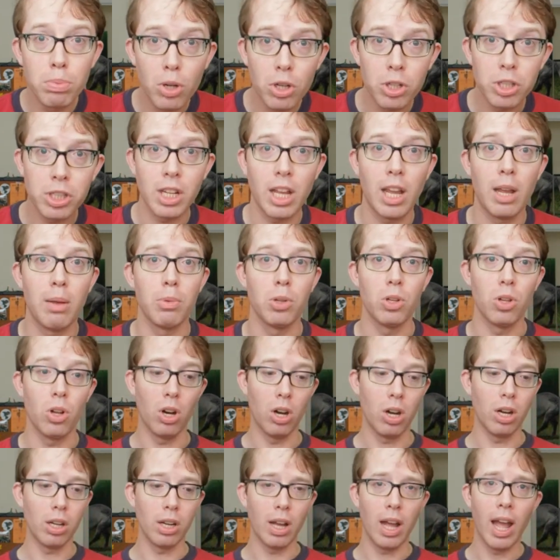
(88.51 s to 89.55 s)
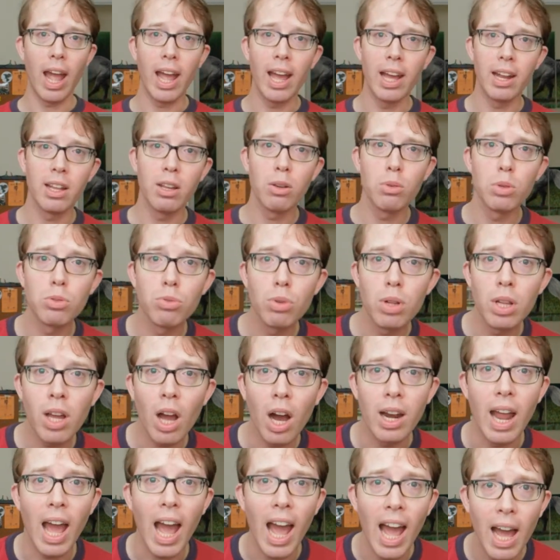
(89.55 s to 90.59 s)
Bush came along, and he was really
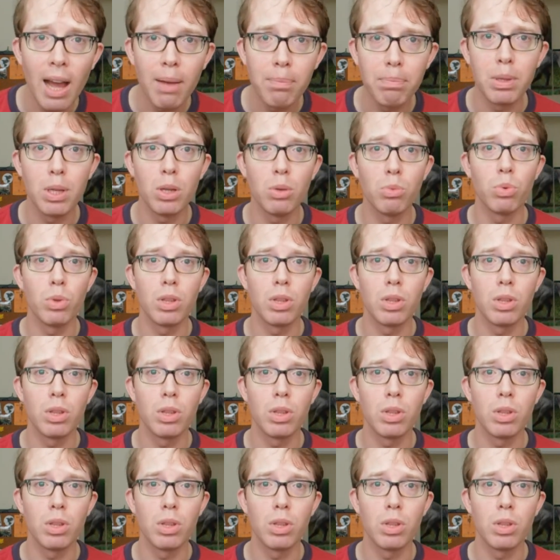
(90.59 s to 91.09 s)
unhappy